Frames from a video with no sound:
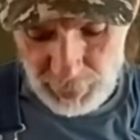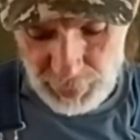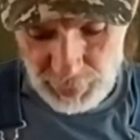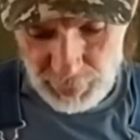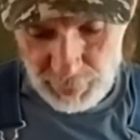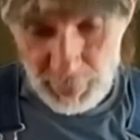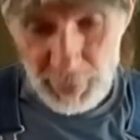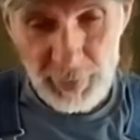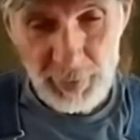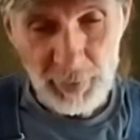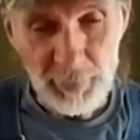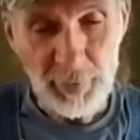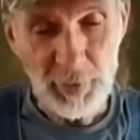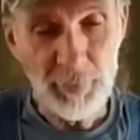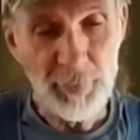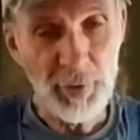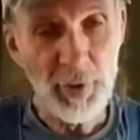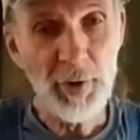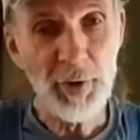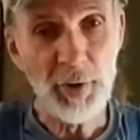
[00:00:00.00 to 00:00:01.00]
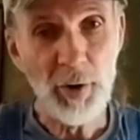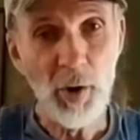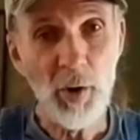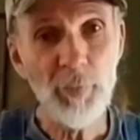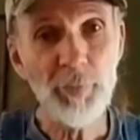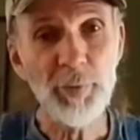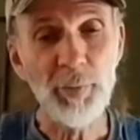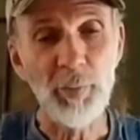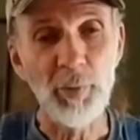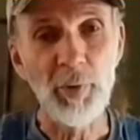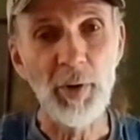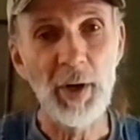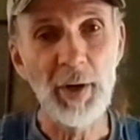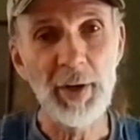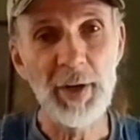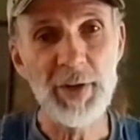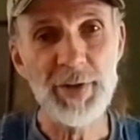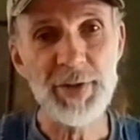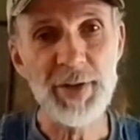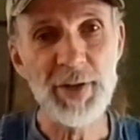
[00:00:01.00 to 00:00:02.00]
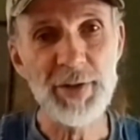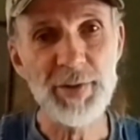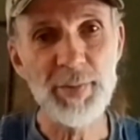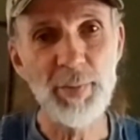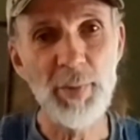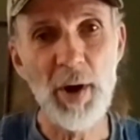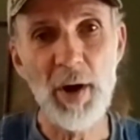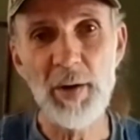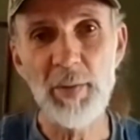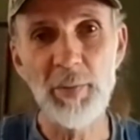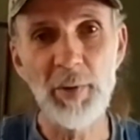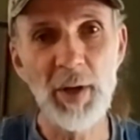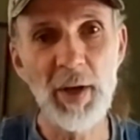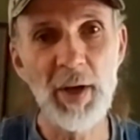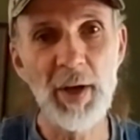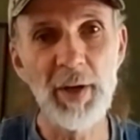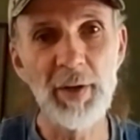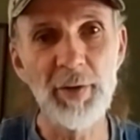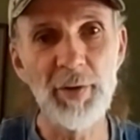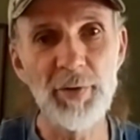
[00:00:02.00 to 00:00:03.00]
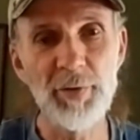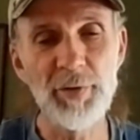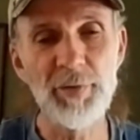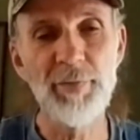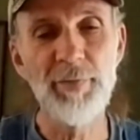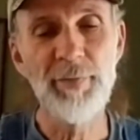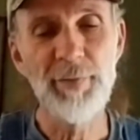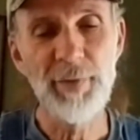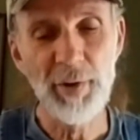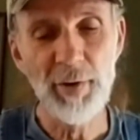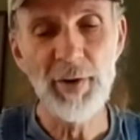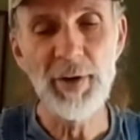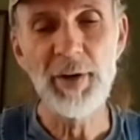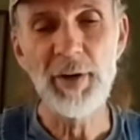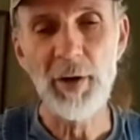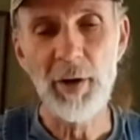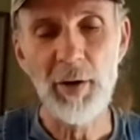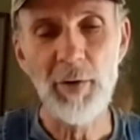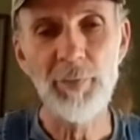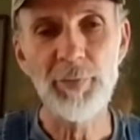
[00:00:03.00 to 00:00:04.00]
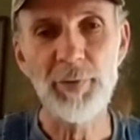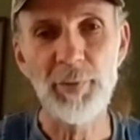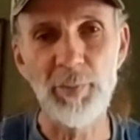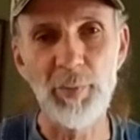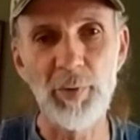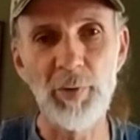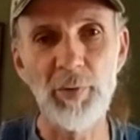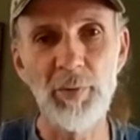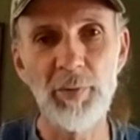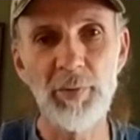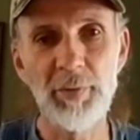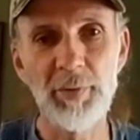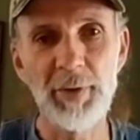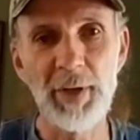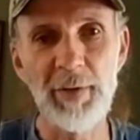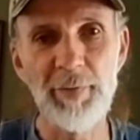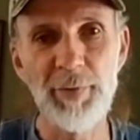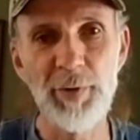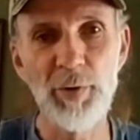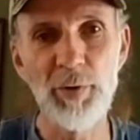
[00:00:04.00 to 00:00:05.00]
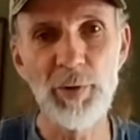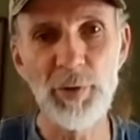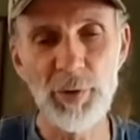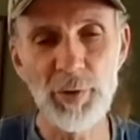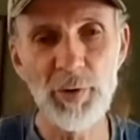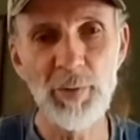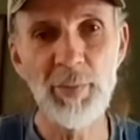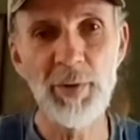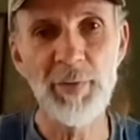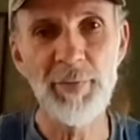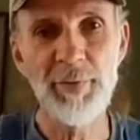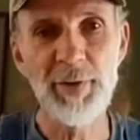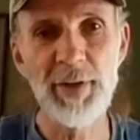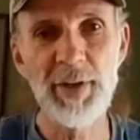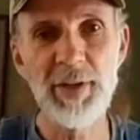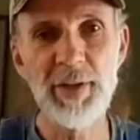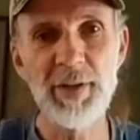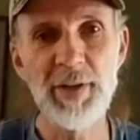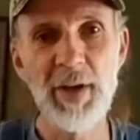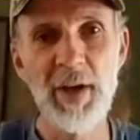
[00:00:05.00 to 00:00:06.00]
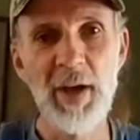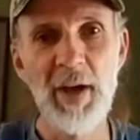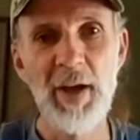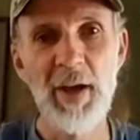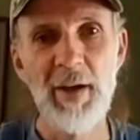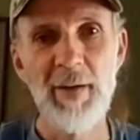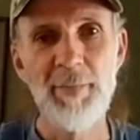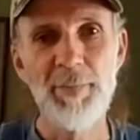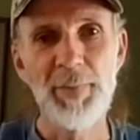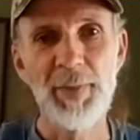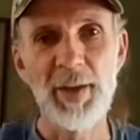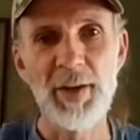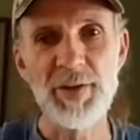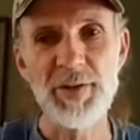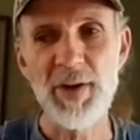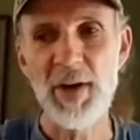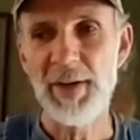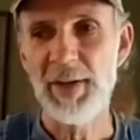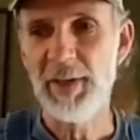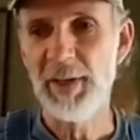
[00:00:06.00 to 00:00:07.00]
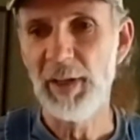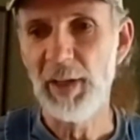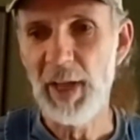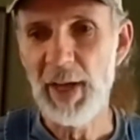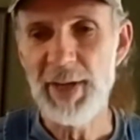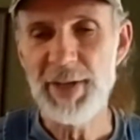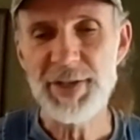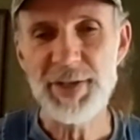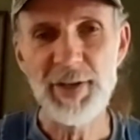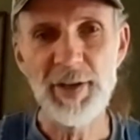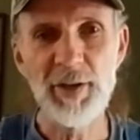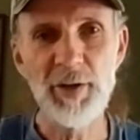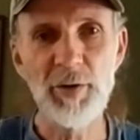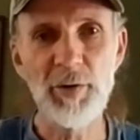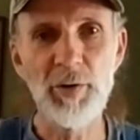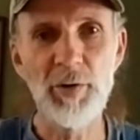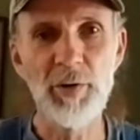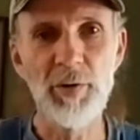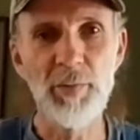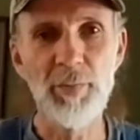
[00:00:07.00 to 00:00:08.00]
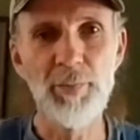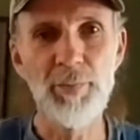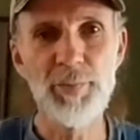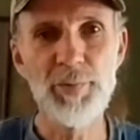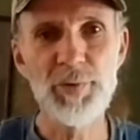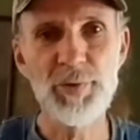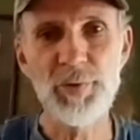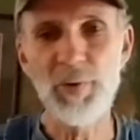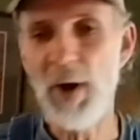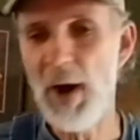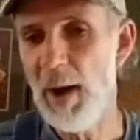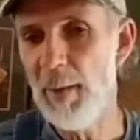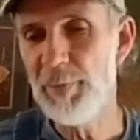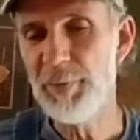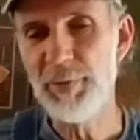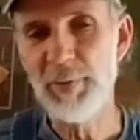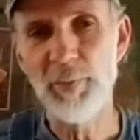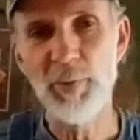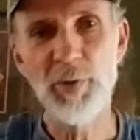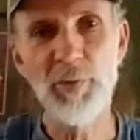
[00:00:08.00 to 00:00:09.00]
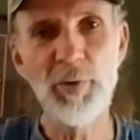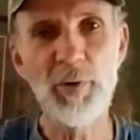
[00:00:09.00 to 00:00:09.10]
just be, they're very comfortable. I guess that's the bottom line. They're just very comfortable. They feel good on my feet. There's not any lacing or straps to move